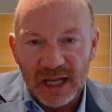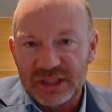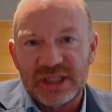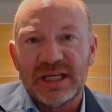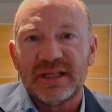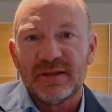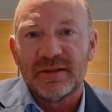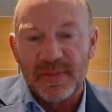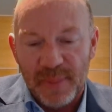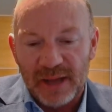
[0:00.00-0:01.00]
seek
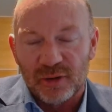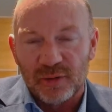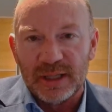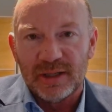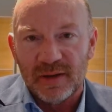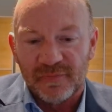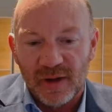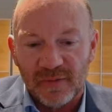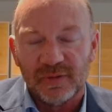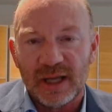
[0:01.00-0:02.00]
the betterment
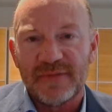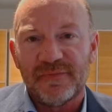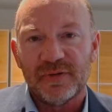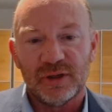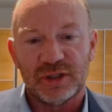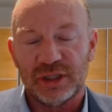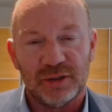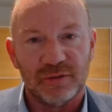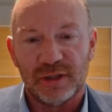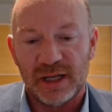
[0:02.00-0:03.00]
of life for their
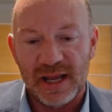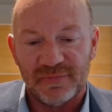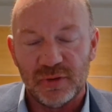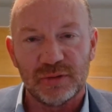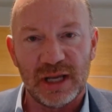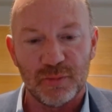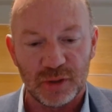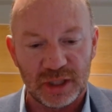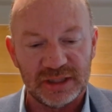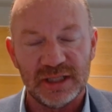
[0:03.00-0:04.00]
children, and I have no doubt
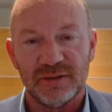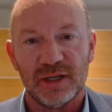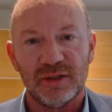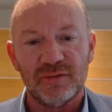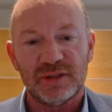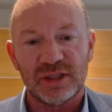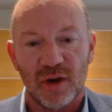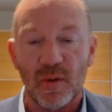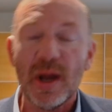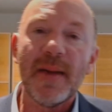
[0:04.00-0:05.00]
will continue to do
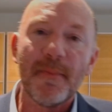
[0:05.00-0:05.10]
so.